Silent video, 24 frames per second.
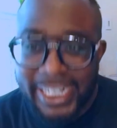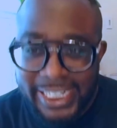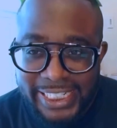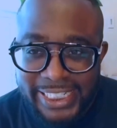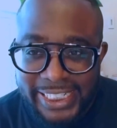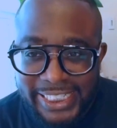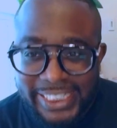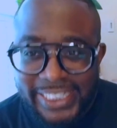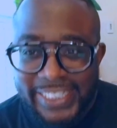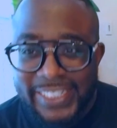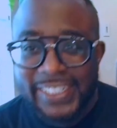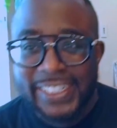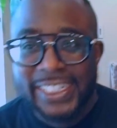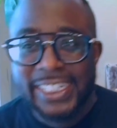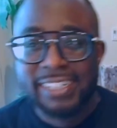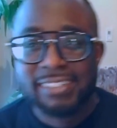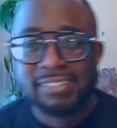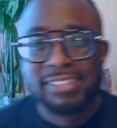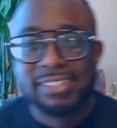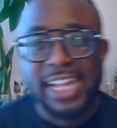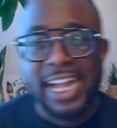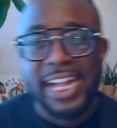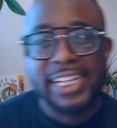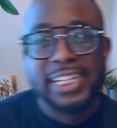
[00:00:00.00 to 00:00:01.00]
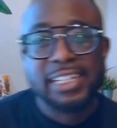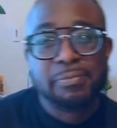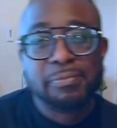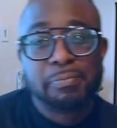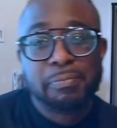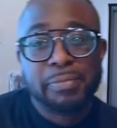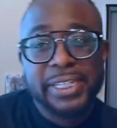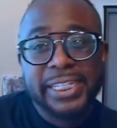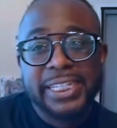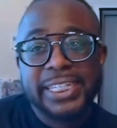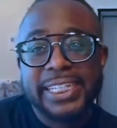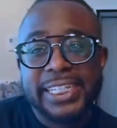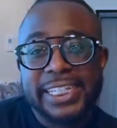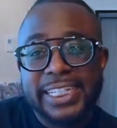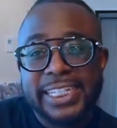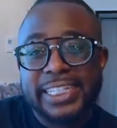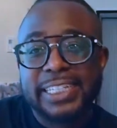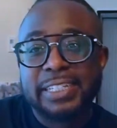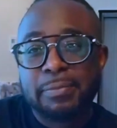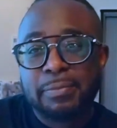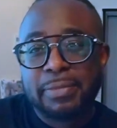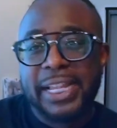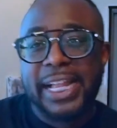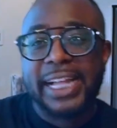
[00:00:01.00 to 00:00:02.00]
right? I could be
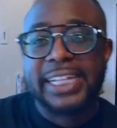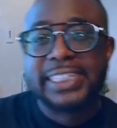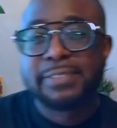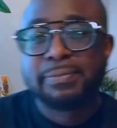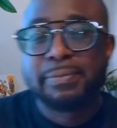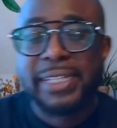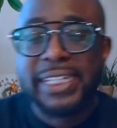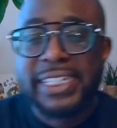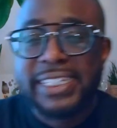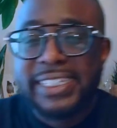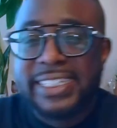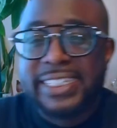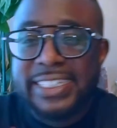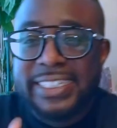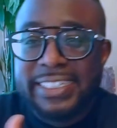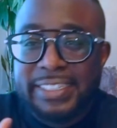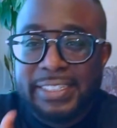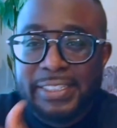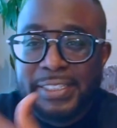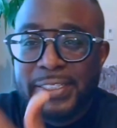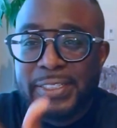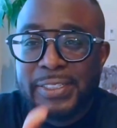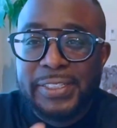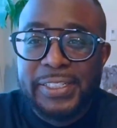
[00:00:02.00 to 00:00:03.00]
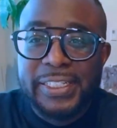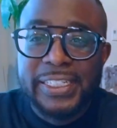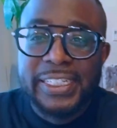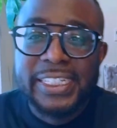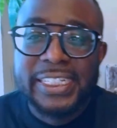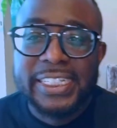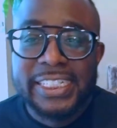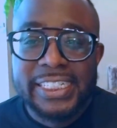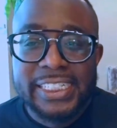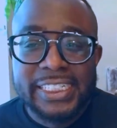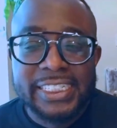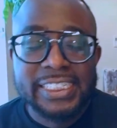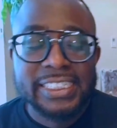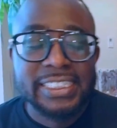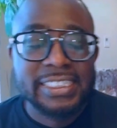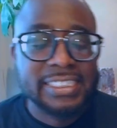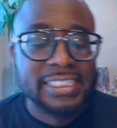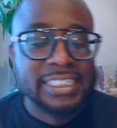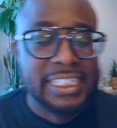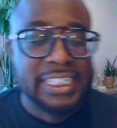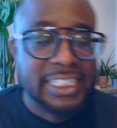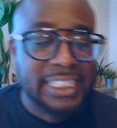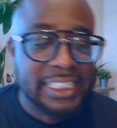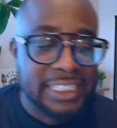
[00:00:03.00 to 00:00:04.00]
in a black space and still
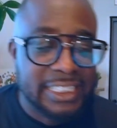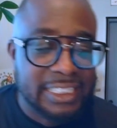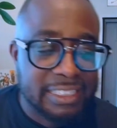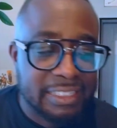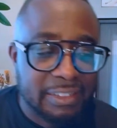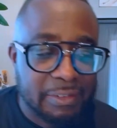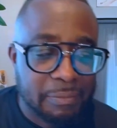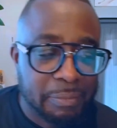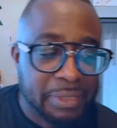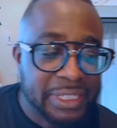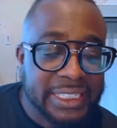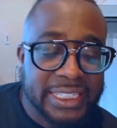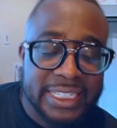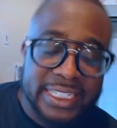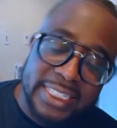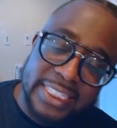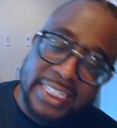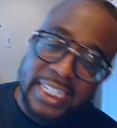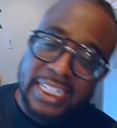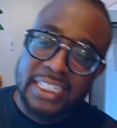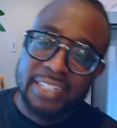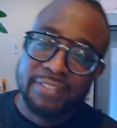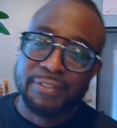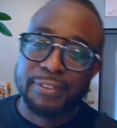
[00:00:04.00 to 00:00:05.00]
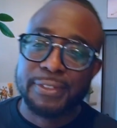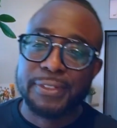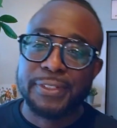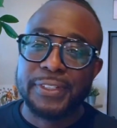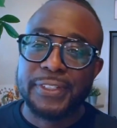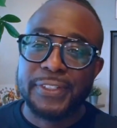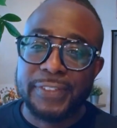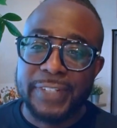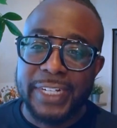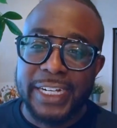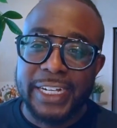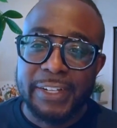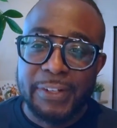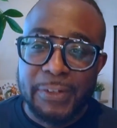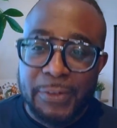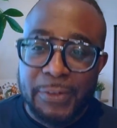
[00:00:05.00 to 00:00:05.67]
uh, be successful, right?